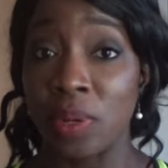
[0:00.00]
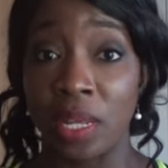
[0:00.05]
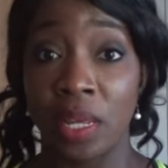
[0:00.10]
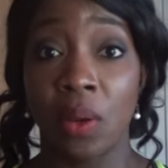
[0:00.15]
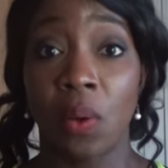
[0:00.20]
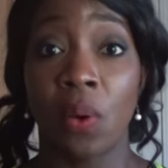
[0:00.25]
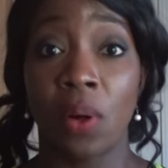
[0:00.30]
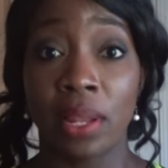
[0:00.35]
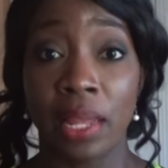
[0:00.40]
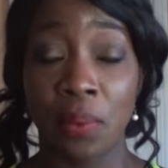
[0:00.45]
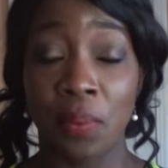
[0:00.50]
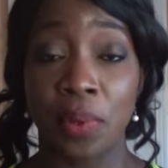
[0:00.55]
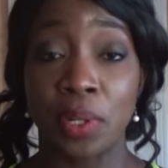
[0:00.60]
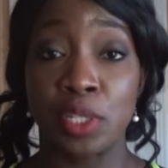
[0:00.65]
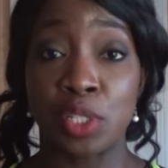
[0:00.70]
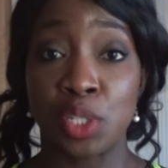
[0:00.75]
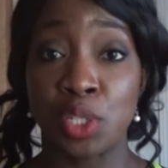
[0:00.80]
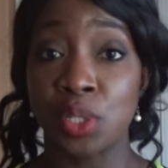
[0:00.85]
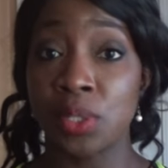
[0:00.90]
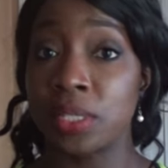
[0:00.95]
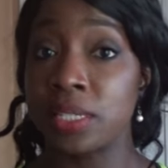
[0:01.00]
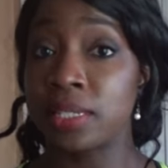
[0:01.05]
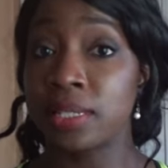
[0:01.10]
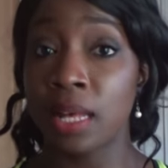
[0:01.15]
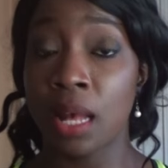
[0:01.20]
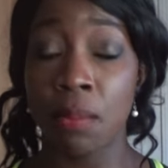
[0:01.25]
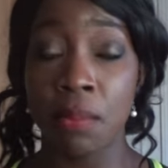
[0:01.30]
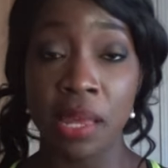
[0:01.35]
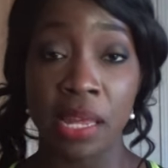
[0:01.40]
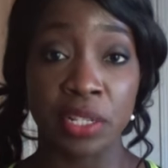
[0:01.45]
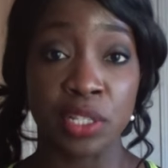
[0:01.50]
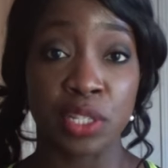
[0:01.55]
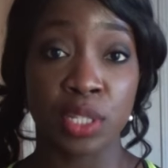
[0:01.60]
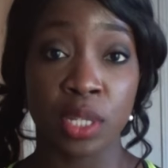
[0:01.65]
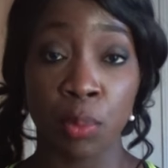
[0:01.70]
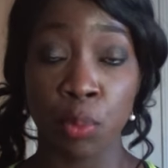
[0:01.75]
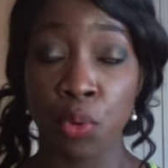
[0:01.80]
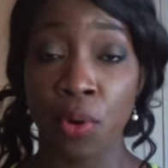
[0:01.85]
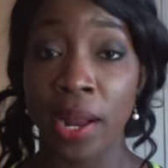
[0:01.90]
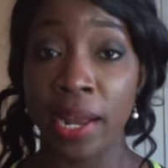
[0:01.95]
All I wanted to do is just come in,
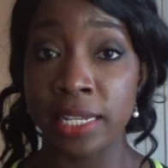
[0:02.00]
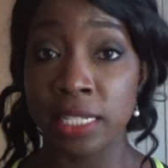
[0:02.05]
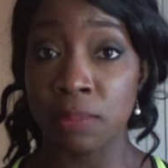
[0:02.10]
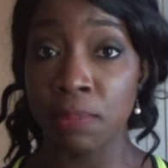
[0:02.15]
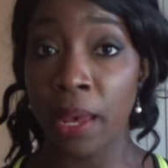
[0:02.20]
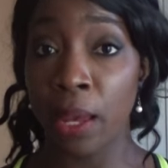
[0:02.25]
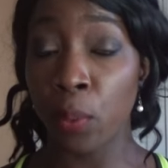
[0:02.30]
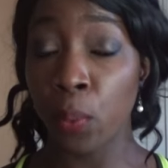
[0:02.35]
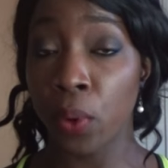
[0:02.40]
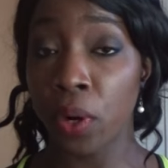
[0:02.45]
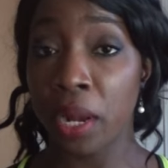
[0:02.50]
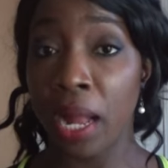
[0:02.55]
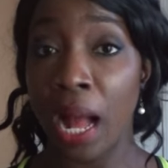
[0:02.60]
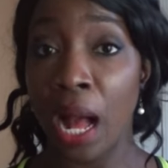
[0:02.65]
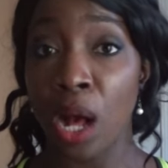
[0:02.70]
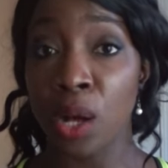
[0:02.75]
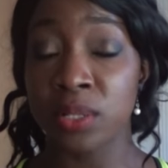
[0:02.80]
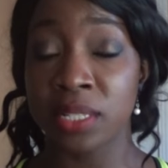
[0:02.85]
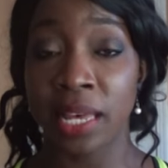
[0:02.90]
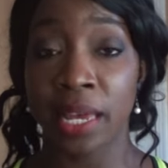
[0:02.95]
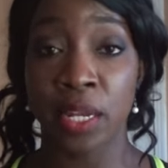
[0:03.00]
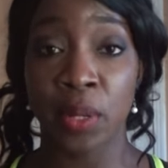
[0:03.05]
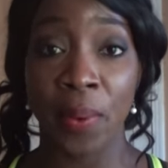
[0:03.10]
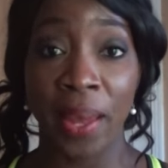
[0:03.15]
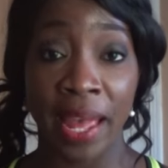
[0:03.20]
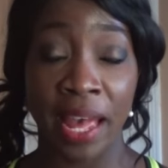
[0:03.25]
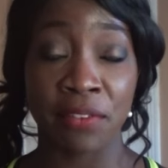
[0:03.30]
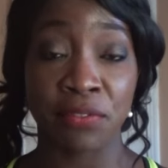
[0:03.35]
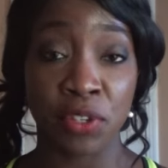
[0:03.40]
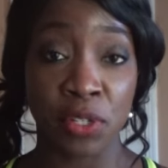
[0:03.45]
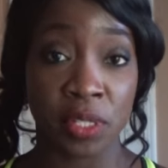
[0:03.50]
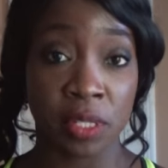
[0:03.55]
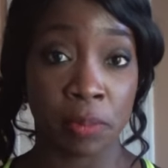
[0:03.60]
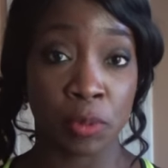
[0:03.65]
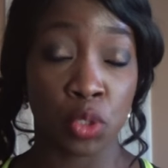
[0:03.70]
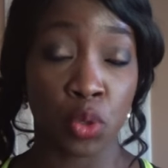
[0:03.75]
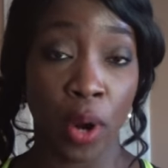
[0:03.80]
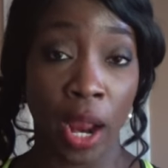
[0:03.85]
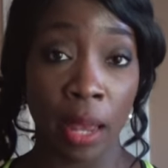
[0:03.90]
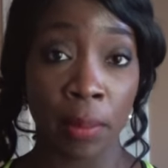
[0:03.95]
summarize my workouts. I know I have new
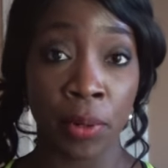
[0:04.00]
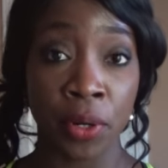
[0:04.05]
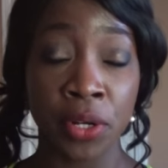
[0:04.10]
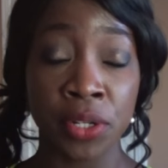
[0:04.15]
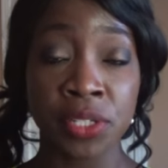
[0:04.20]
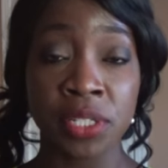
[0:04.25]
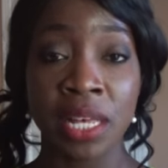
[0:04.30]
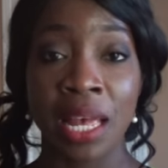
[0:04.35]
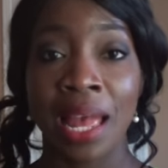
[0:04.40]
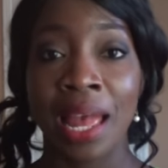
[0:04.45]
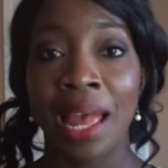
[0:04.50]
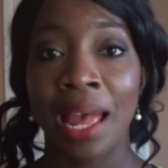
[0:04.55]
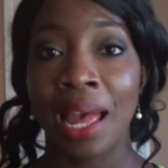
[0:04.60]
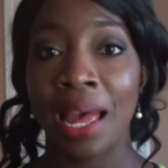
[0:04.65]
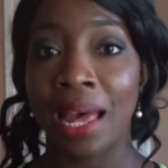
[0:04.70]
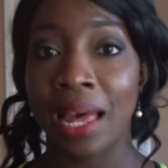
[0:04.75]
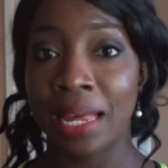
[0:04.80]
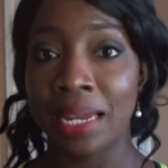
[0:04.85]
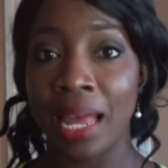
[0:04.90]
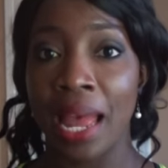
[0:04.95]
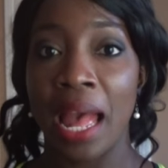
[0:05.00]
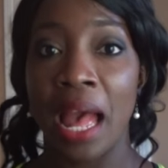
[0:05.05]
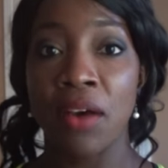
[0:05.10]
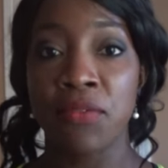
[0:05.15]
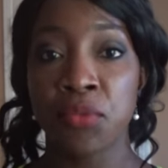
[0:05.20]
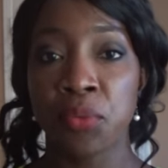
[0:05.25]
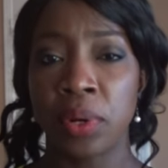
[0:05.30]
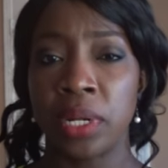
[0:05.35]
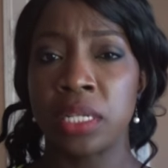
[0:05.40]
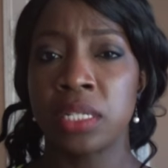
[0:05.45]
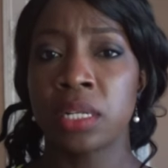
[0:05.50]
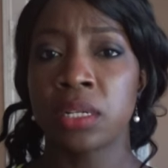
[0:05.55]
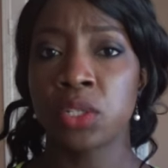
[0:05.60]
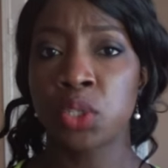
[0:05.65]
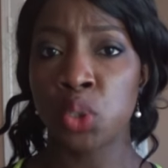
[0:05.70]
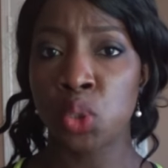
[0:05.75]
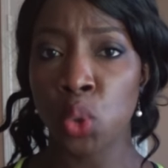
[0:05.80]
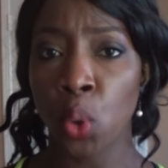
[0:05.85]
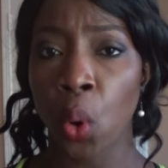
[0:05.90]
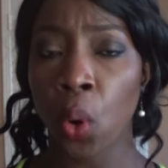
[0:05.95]
subscribers and I haven't really done a
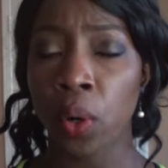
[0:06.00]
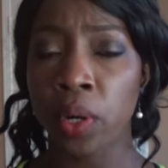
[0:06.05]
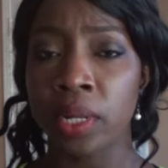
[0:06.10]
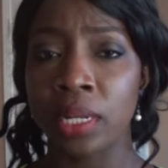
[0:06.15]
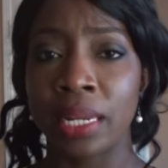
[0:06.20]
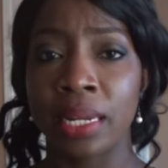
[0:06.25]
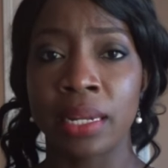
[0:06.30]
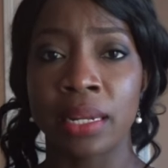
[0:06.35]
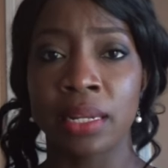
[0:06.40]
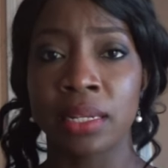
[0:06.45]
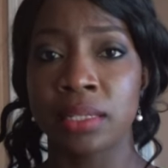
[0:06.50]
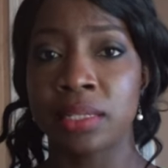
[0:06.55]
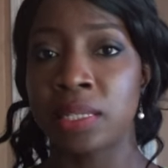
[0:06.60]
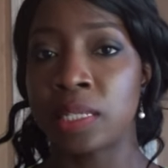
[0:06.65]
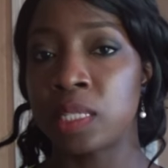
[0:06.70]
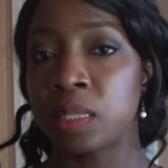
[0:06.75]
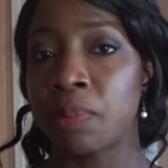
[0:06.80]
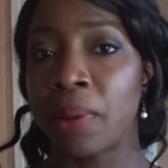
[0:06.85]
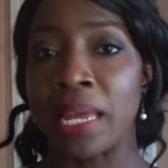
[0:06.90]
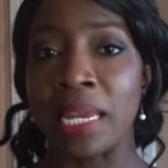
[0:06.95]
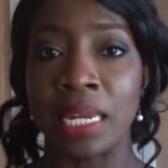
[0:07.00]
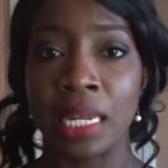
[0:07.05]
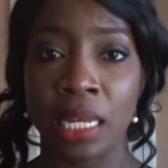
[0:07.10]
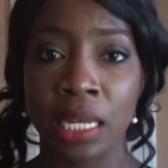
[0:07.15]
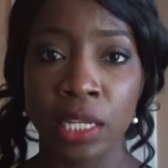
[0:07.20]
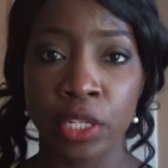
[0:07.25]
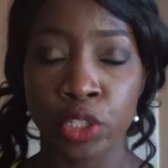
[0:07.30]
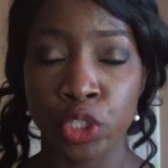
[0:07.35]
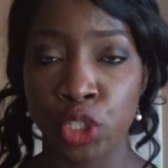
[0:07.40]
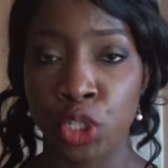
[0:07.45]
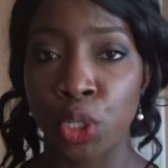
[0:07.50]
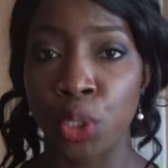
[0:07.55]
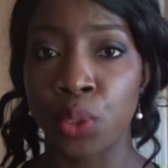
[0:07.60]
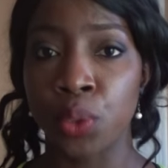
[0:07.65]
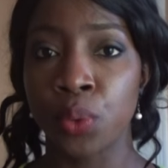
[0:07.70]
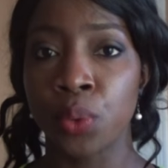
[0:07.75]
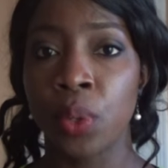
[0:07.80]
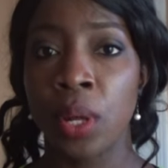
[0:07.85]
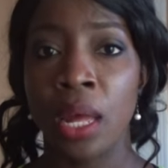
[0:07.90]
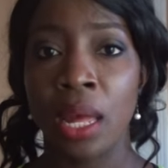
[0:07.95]
tutorial, and since my knee
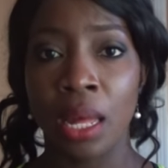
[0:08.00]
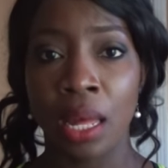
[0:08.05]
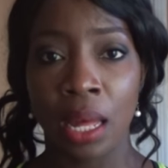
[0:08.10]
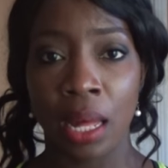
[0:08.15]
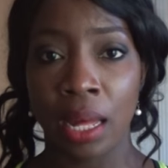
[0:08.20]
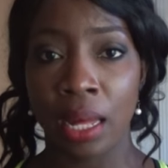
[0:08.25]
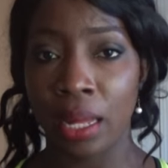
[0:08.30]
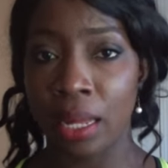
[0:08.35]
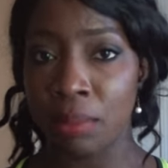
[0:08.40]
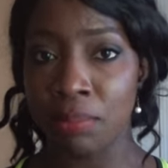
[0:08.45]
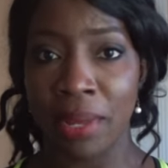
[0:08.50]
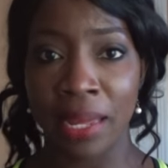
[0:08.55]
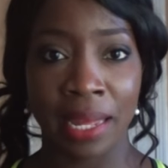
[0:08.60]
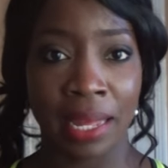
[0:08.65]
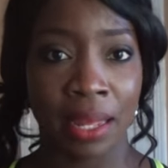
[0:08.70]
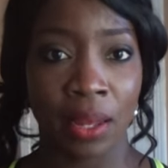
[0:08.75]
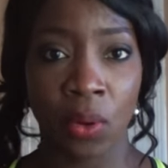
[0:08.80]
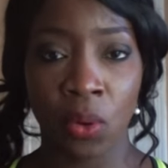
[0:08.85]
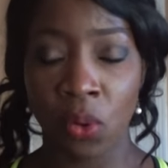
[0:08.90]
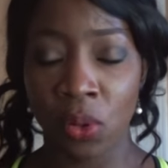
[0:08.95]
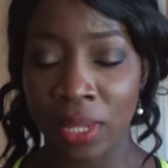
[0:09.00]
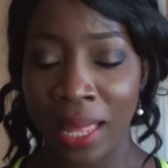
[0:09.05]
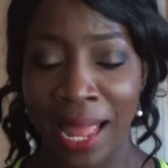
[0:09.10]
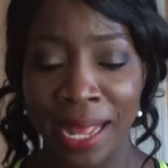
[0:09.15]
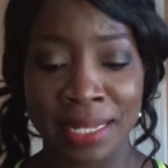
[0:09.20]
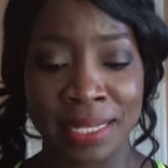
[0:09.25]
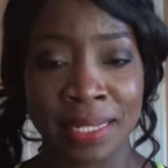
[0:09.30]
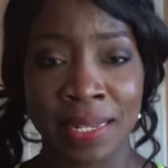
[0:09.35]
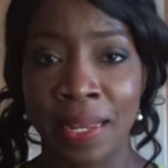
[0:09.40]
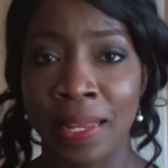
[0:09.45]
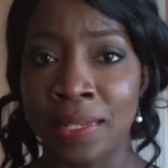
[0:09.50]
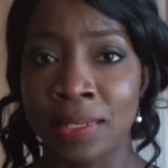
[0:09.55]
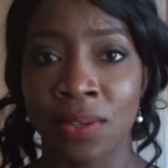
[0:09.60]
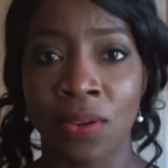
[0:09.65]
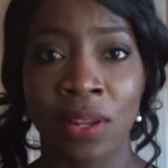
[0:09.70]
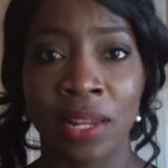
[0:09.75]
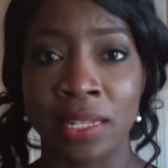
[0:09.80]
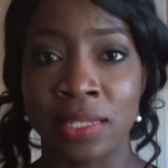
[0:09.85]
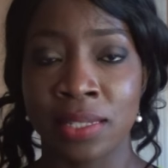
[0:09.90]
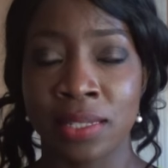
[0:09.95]
issue and my whole accident and
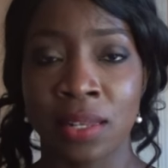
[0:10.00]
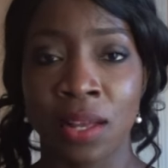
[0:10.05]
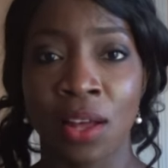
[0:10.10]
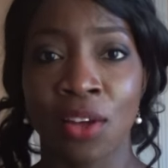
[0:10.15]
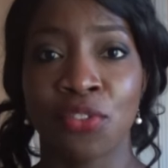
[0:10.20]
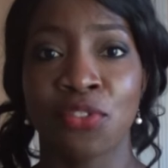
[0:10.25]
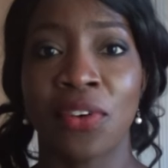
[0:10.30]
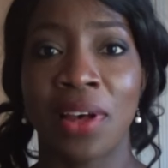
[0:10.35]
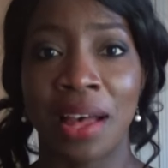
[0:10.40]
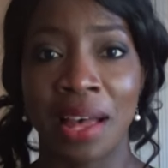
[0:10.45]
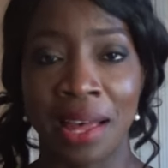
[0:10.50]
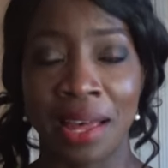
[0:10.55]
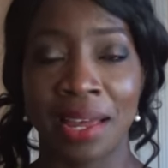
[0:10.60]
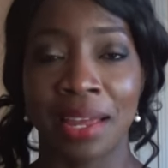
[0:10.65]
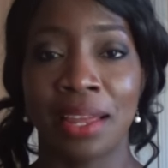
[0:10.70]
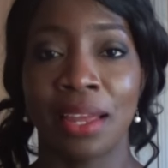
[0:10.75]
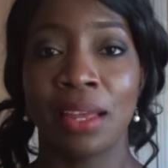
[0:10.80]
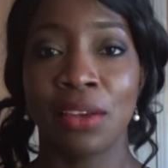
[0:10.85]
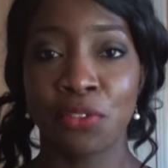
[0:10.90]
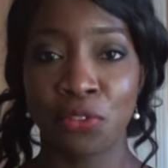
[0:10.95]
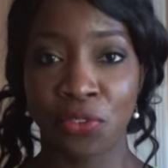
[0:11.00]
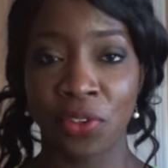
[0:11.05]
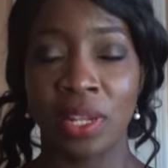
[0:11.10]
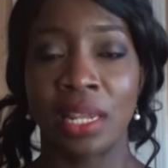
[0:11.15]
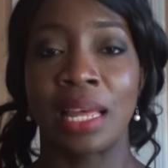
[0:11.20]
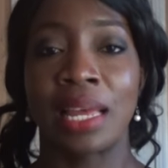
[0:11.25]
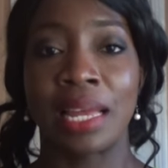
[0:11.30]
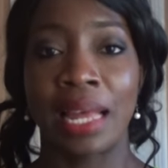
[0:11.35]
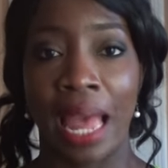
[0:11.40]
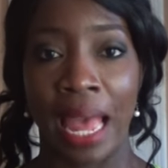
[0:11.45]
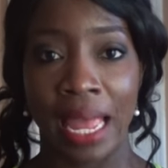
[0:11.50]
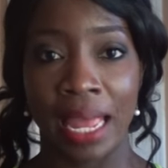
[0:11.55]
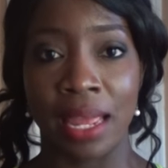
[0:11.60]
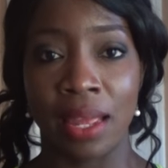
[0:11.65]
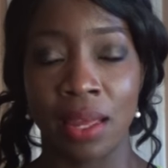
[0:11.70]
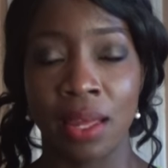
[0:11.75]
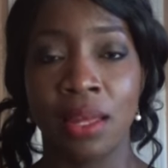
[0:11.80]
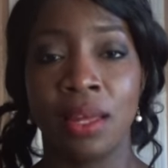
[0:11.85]
all that stuff, I felt like I